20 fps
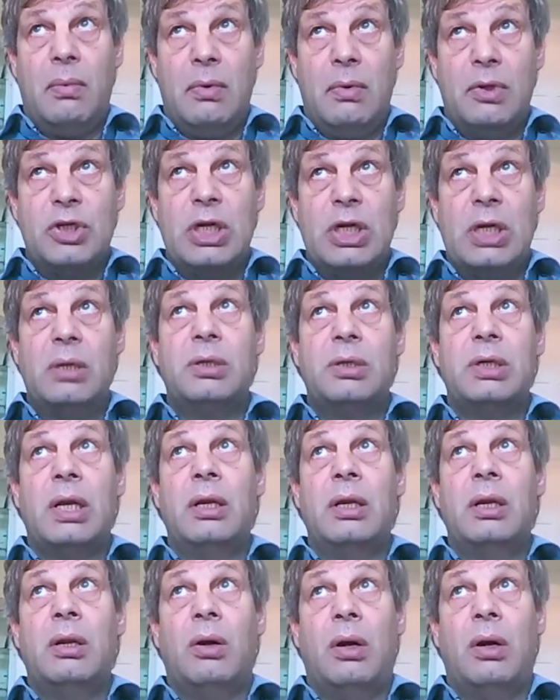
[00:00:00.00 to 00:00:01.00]

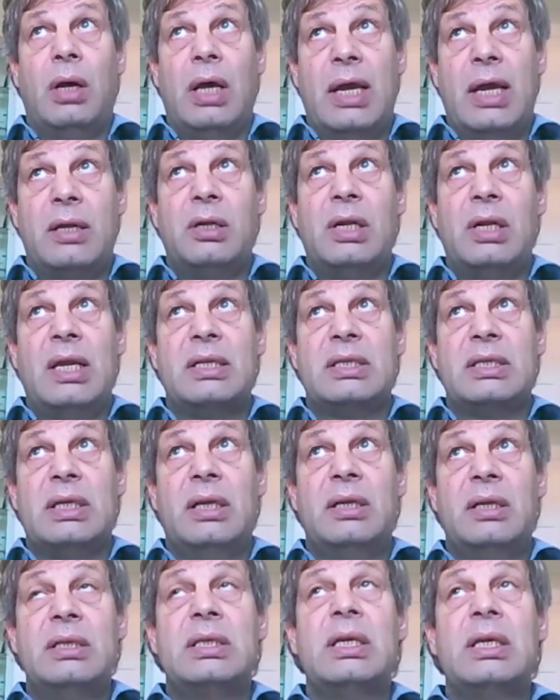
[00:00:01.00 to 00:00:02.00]
children or
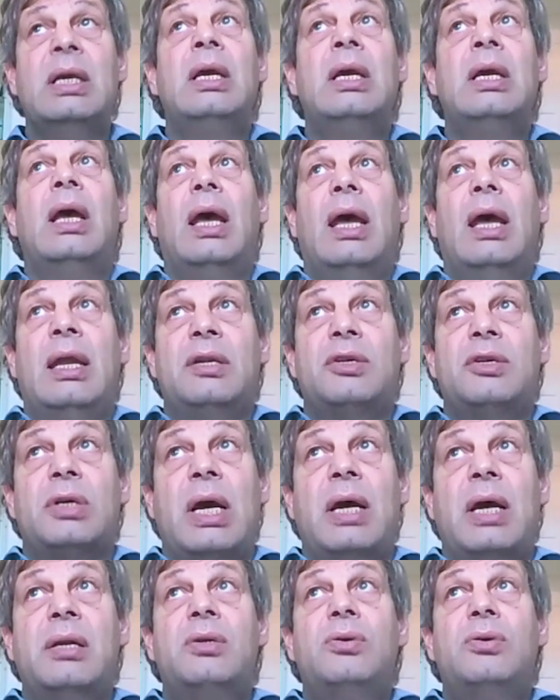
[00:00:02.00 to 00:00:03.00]
adolescents, and
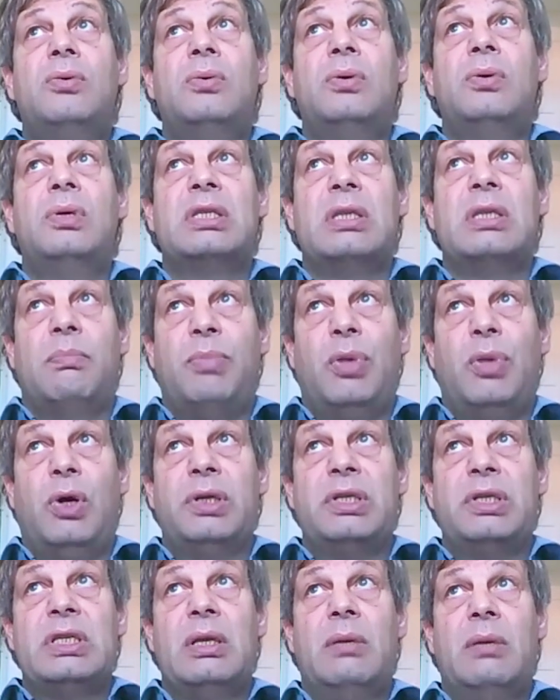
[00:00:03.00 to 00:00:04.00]
try to
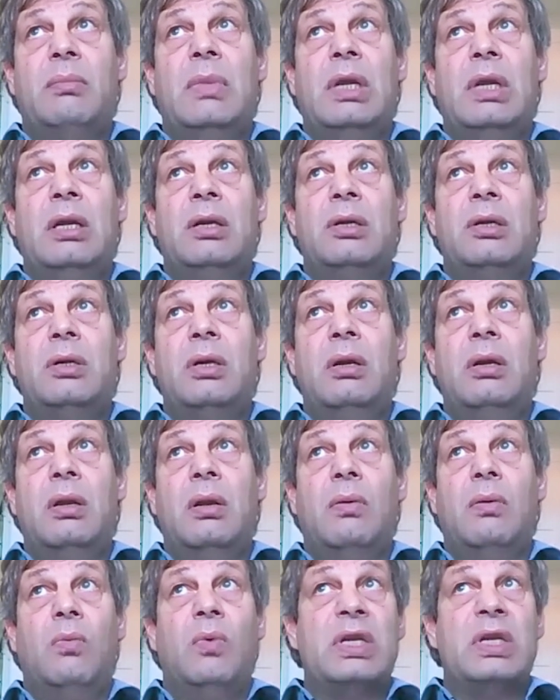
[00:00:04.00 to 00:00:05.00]
support them in
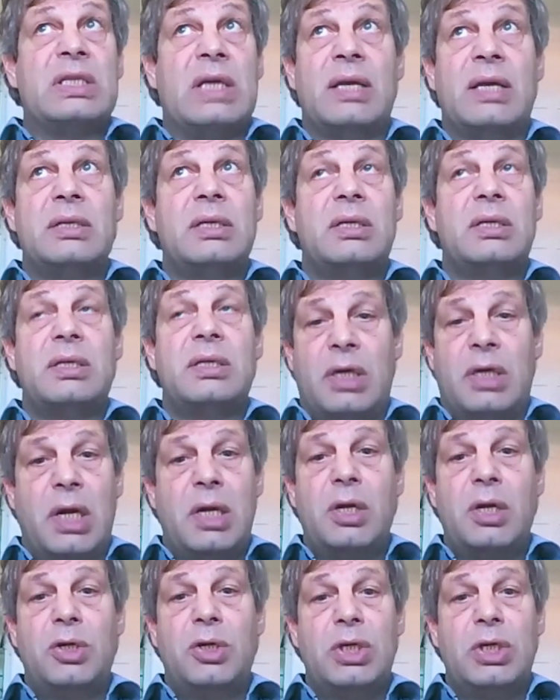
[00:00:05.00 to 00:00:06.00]
with other
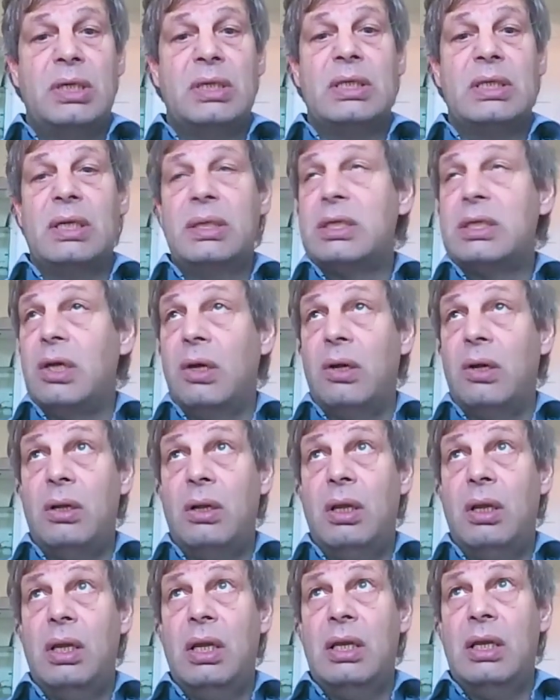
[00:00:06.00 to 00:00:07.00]
strategies.
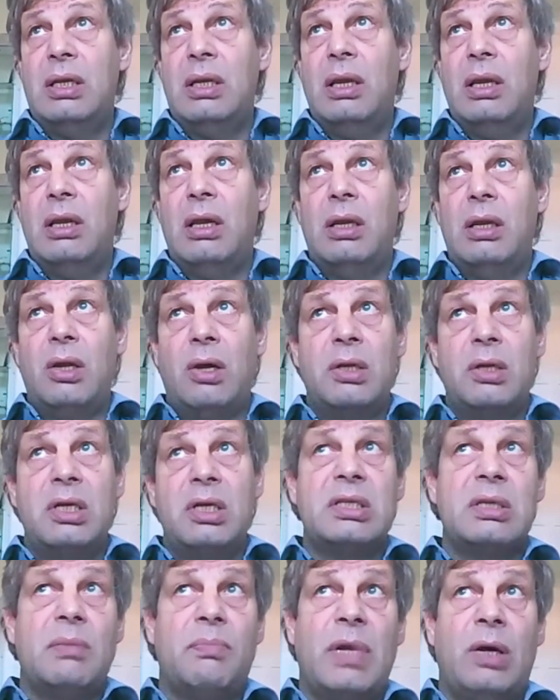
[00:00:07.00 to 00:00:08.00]
A lot
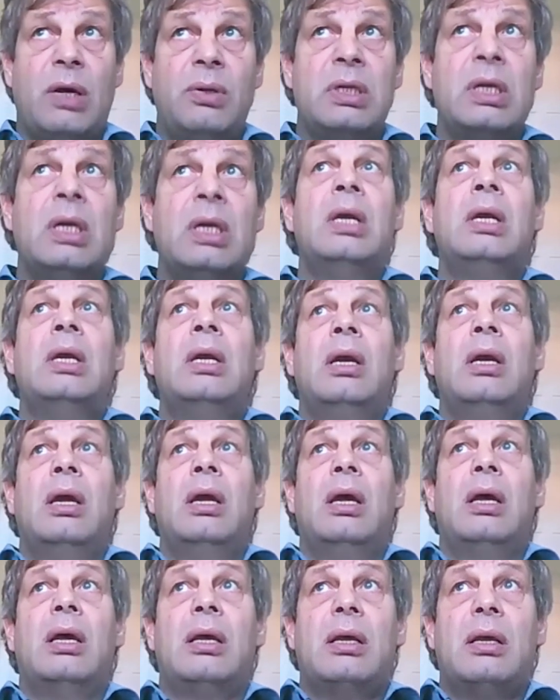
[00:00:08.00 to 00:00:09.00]
is about
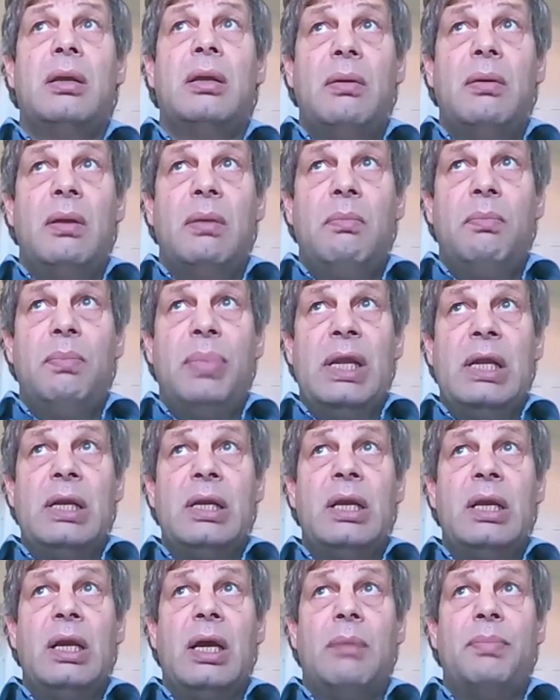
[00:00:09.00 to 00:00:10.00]

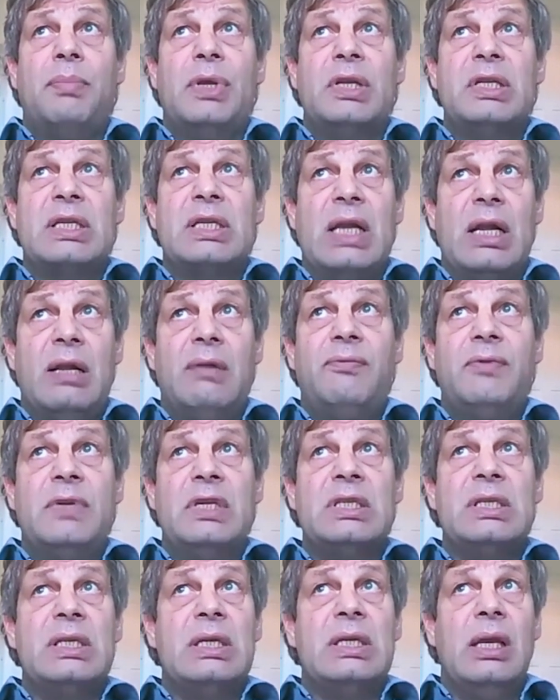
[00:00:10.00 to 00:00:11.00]
building up a
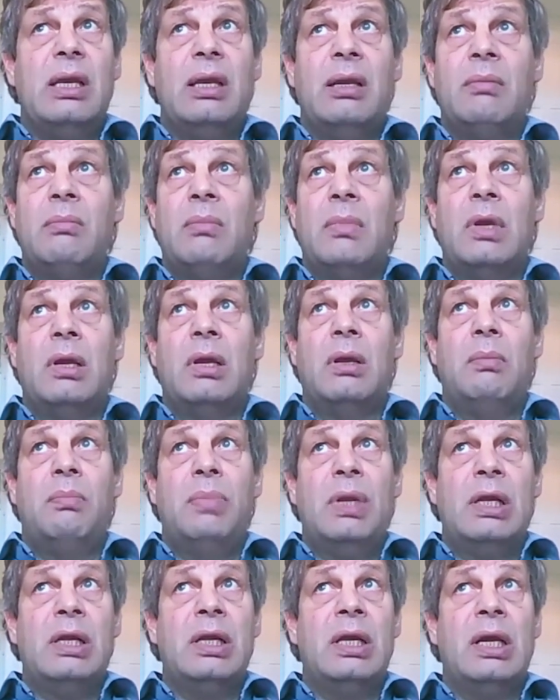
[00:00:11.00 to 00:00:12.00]
self-esteem,
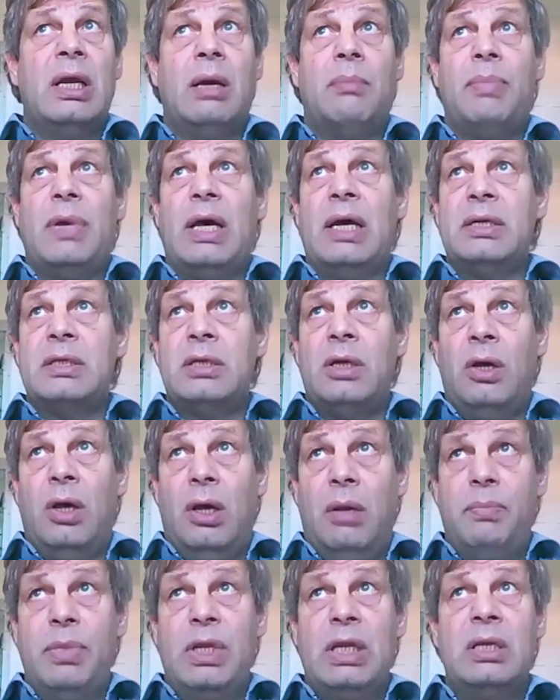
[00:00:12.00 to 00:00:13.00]
building up other
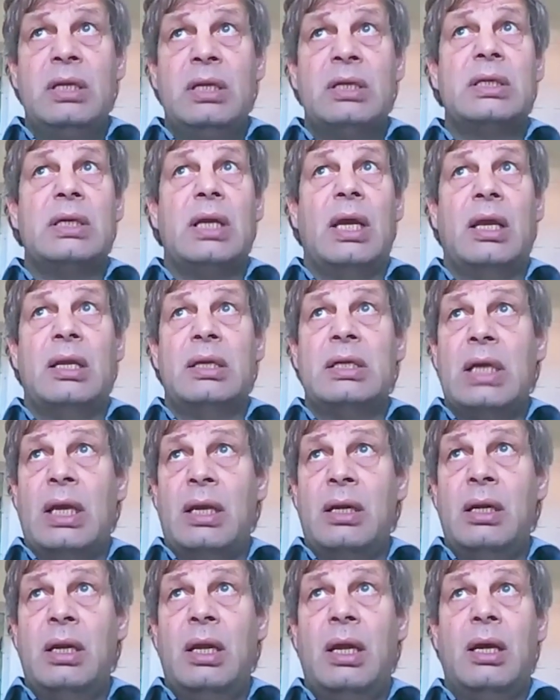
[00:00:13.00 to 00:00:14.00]
hobbies, and
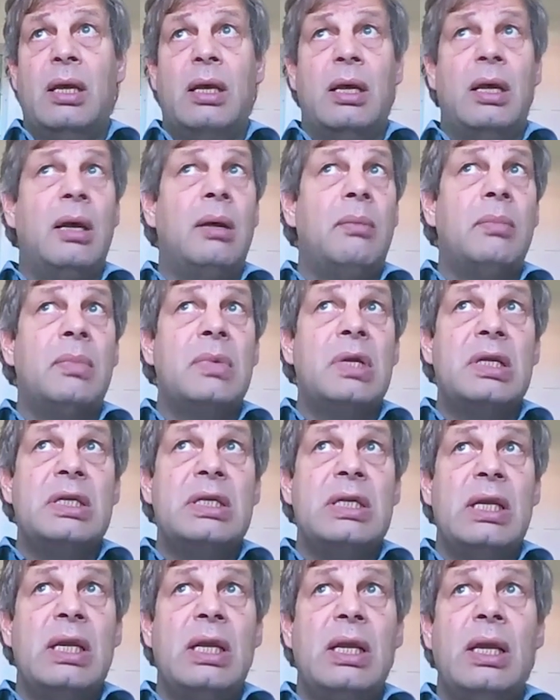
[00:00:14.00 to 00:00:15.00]
then
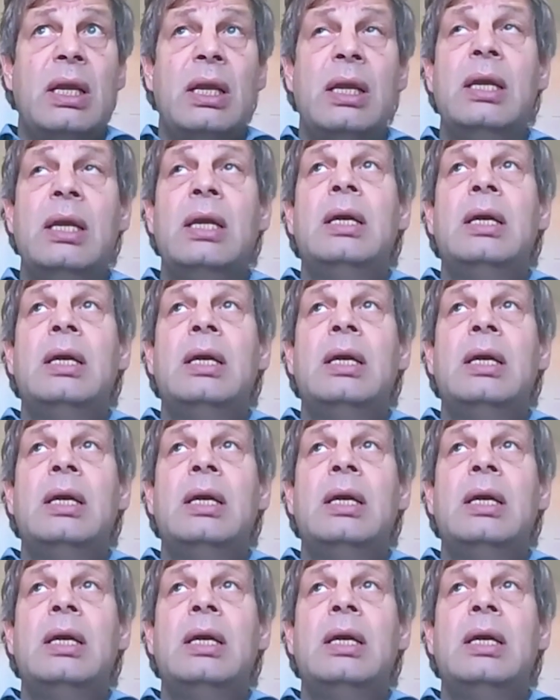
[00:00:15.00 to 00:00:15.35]
the